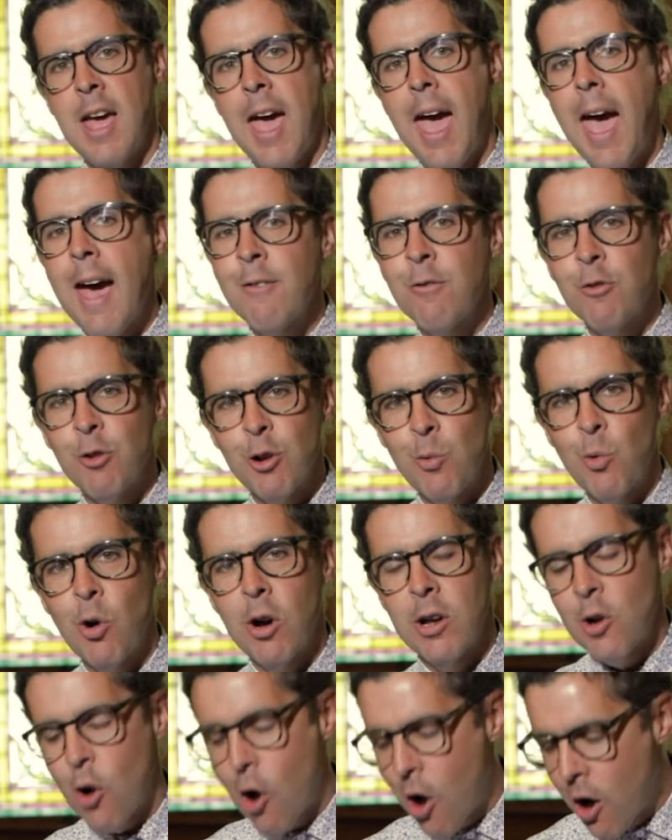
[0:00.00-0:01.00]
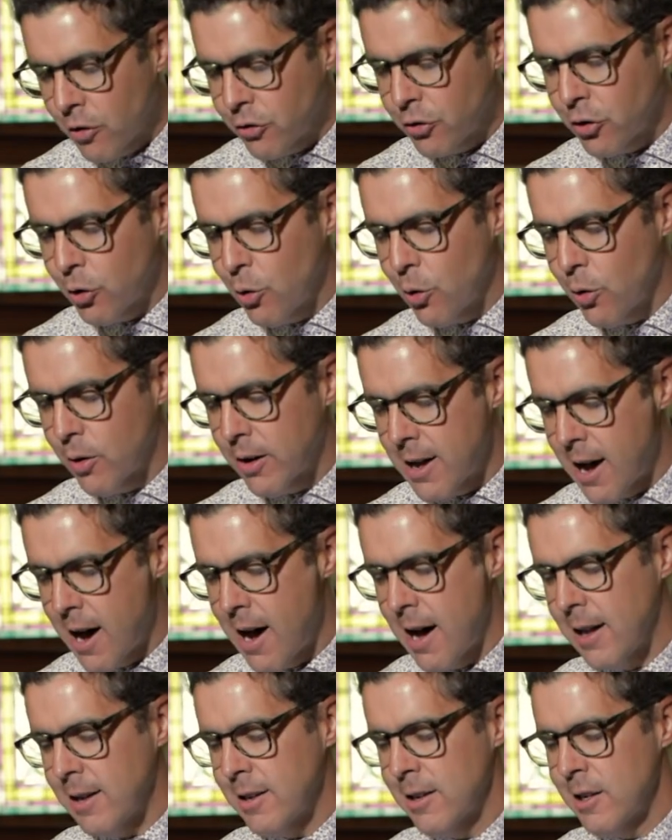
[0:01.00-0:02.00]
everyone also
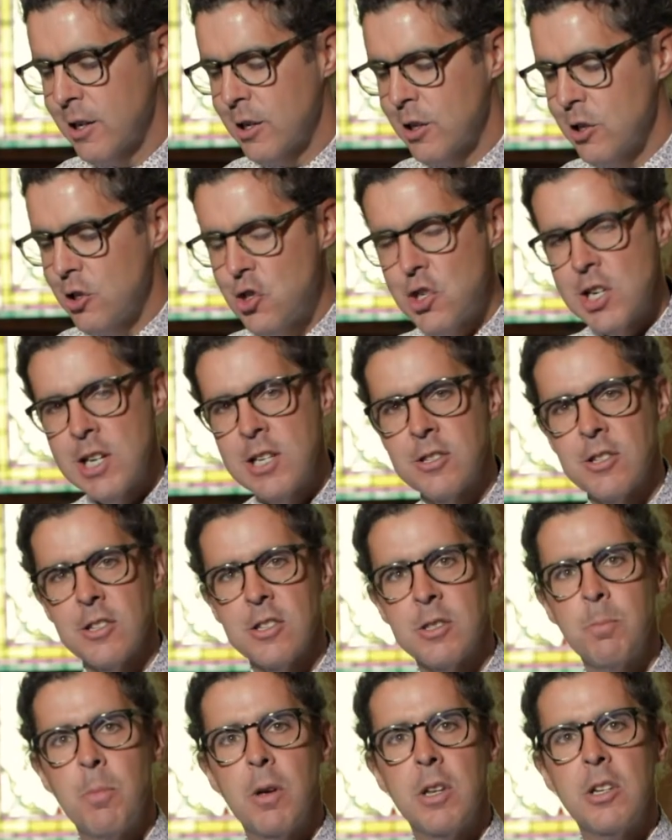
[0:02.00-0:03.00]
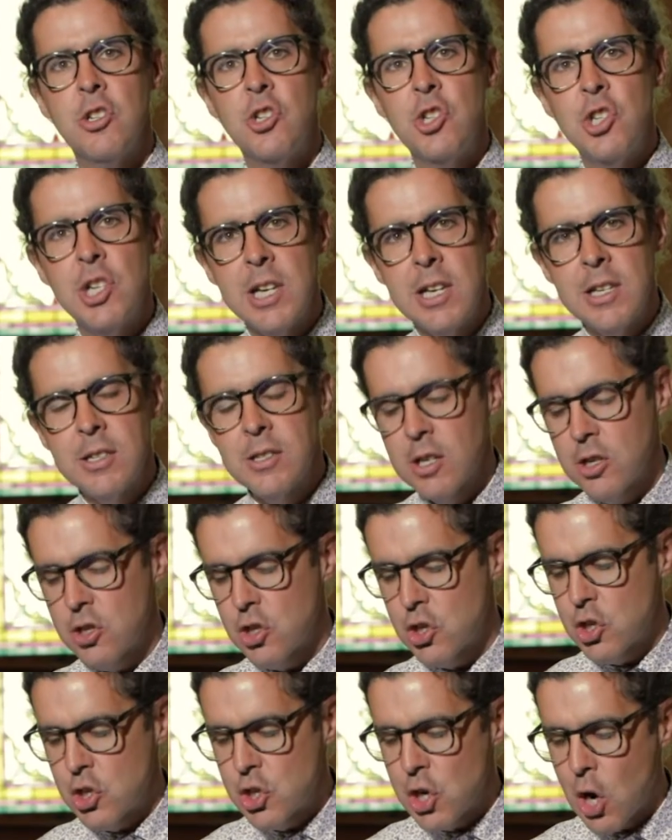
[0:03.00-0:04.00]
got Jesus. But Jesus
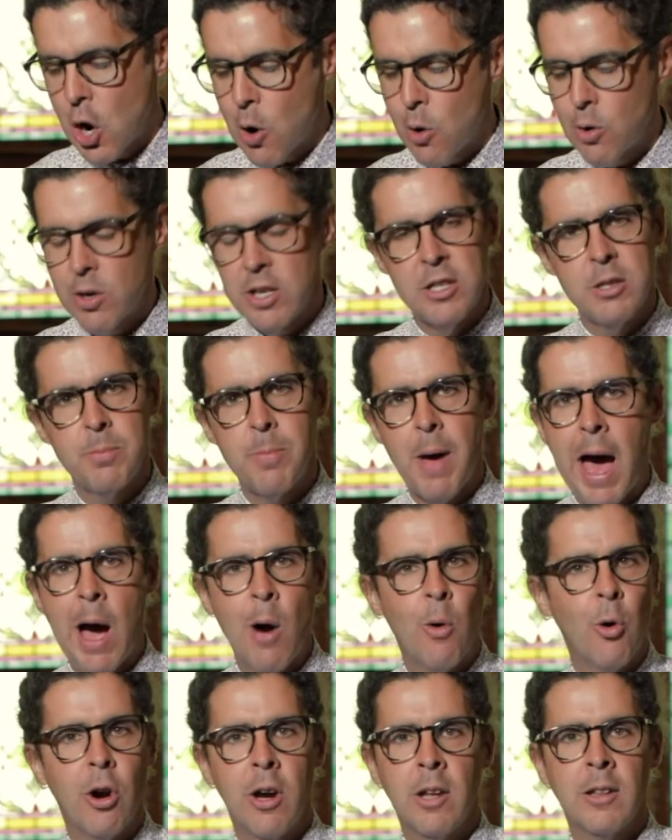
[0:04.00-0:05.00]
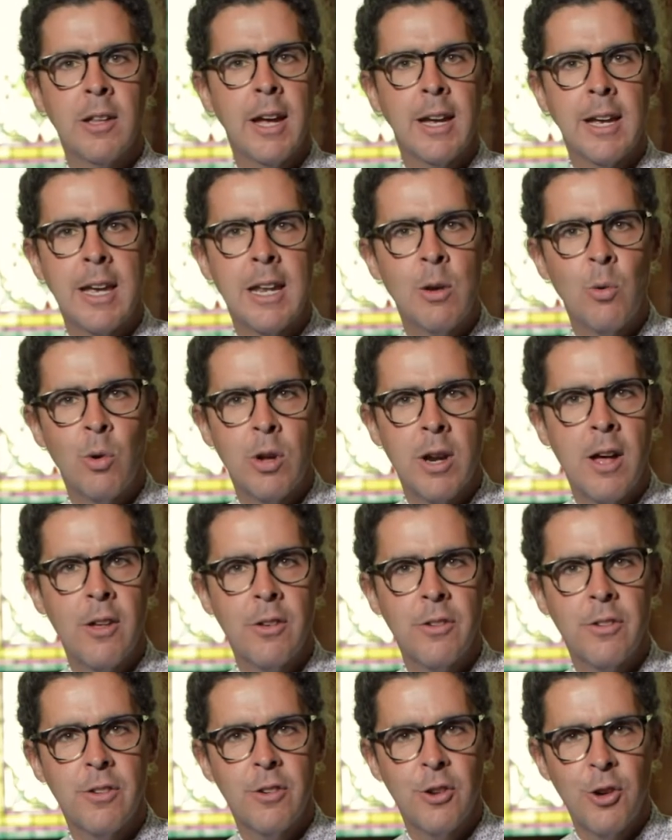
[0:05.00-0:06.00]
showed his power, unlike anyone
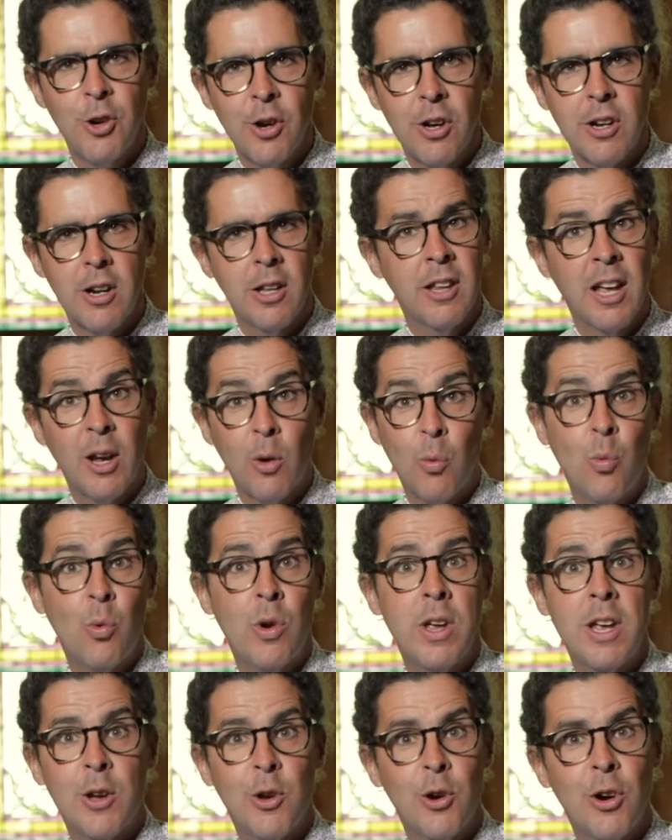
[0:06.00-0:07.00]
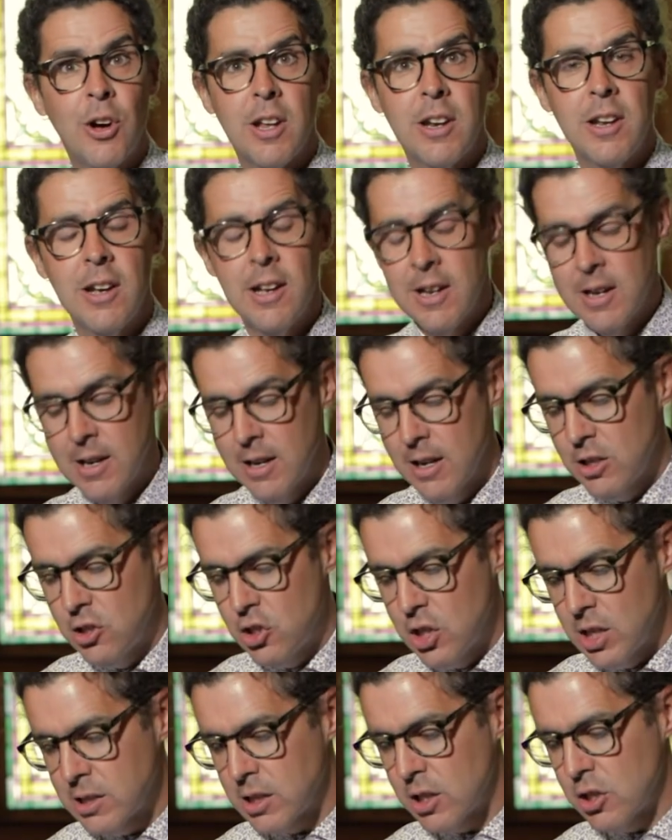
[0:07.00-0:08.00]
else could, unlike we could.
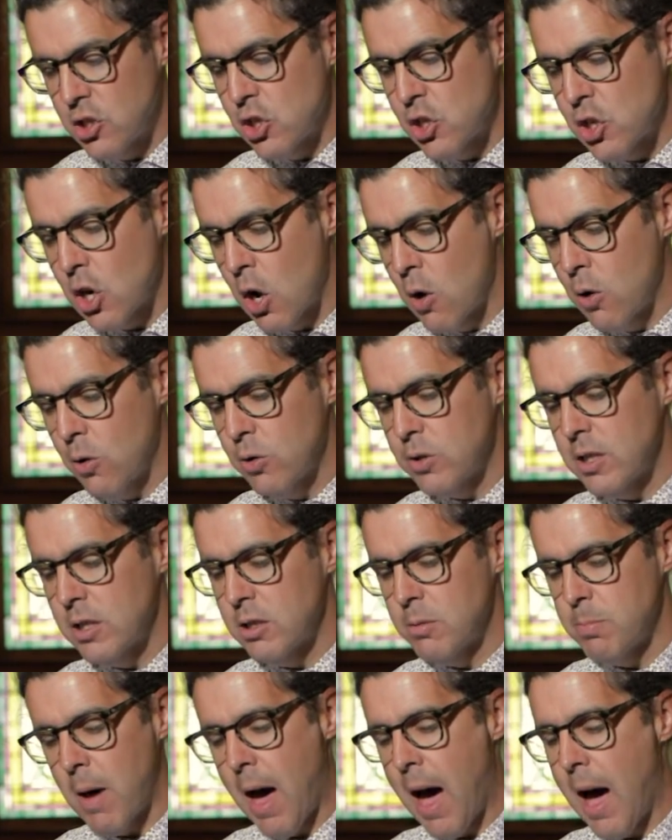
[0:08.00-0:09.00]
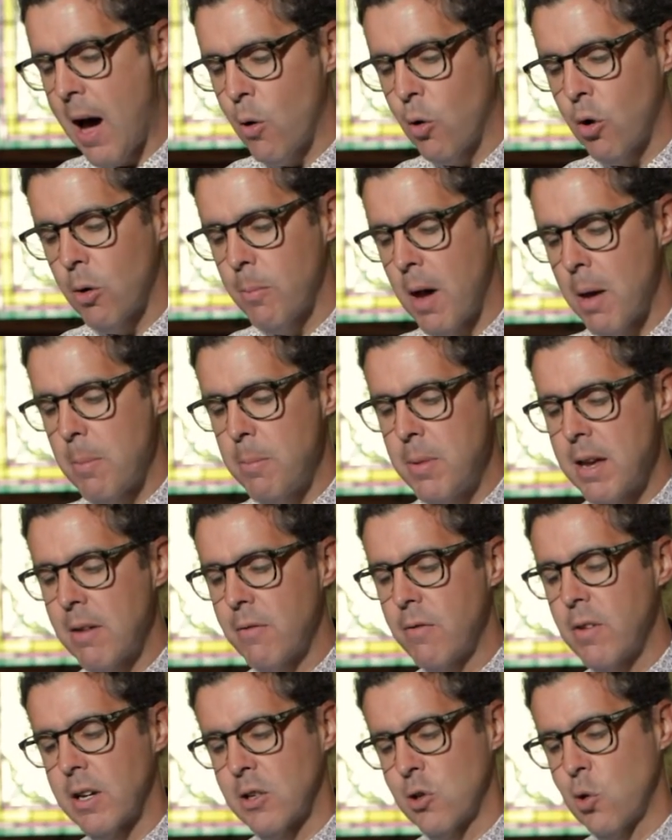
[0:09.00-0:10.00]
Jesus shows his power by
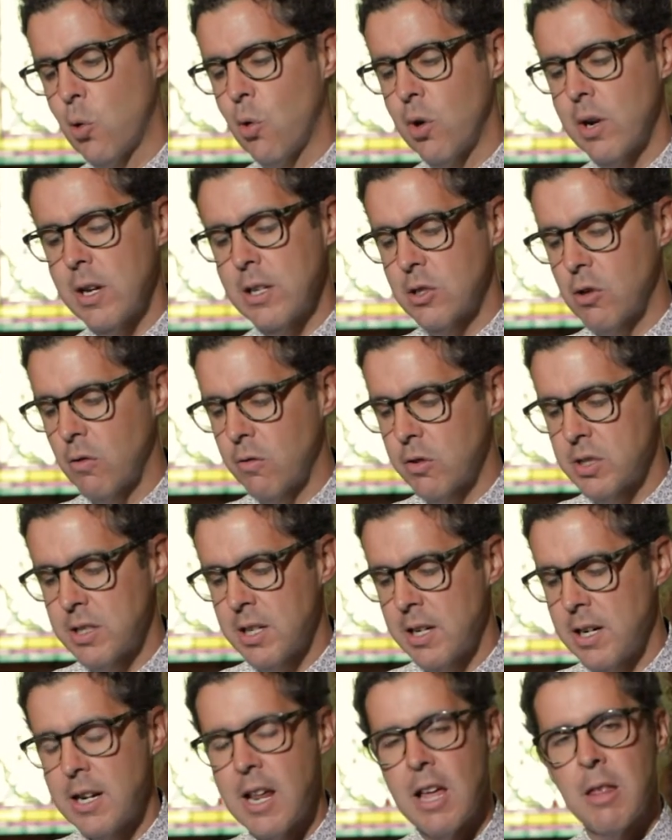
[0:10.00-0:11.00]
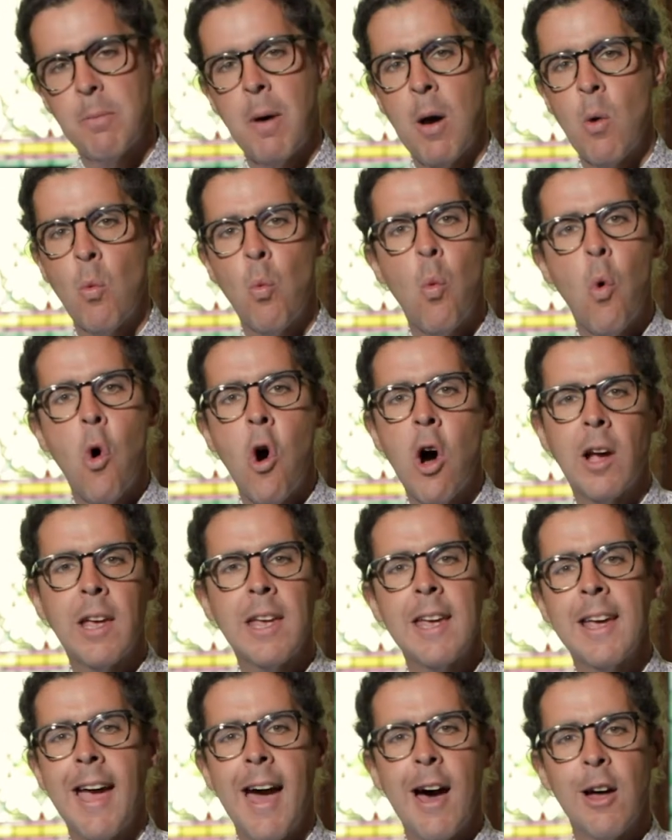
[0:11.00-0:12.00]
being victorious over sin and death, by
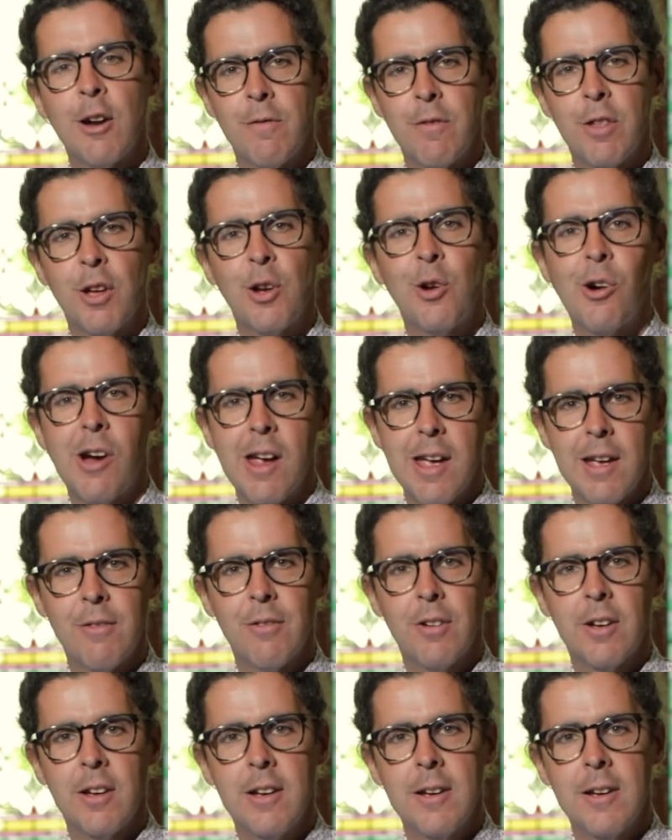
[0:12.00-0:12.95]
walking out of the grave.